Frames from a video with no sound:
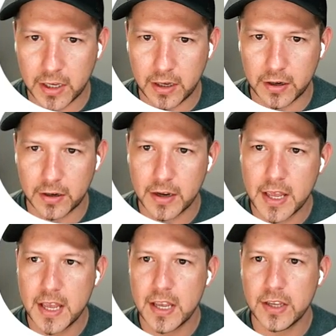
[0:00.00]
here,
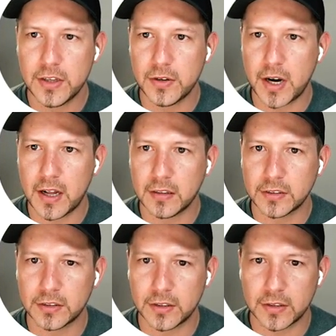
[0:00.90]
you're
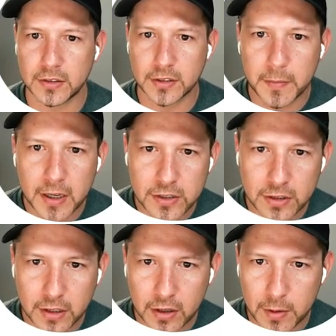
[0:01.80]
also, so I'm
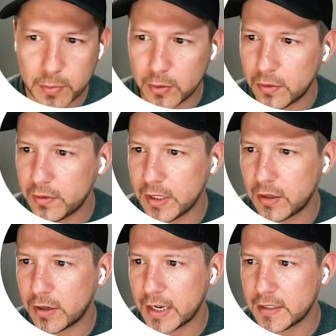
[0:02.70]
actually going to pull the
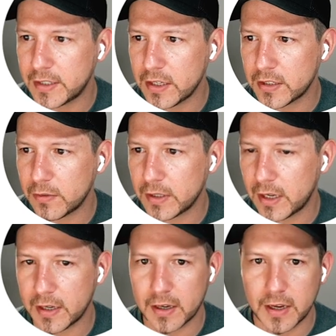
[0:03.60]
organization which
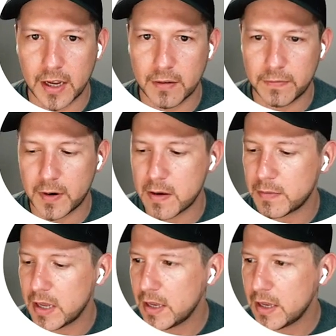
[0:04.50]
I can get from